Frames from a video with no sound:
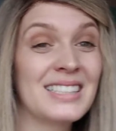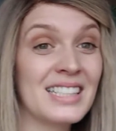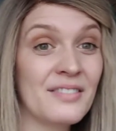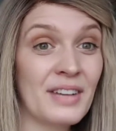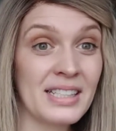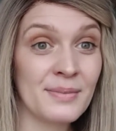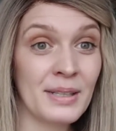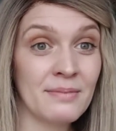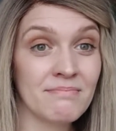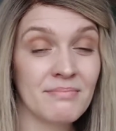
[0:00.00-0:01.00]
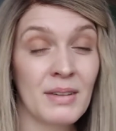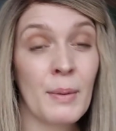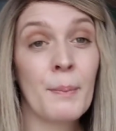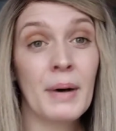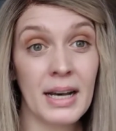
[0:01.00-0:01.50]
it's an investment,
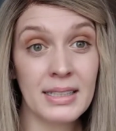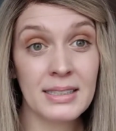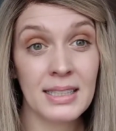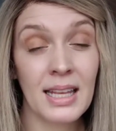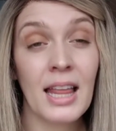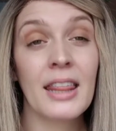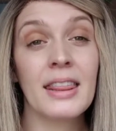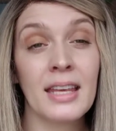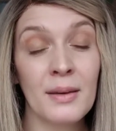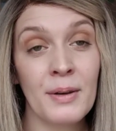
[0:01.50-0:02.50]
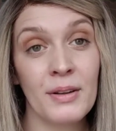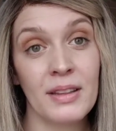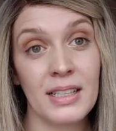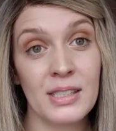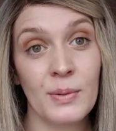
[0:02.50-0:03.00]
but think about
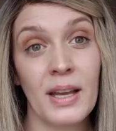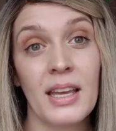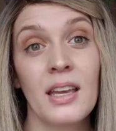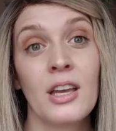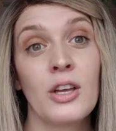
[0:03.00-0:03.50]
it this way.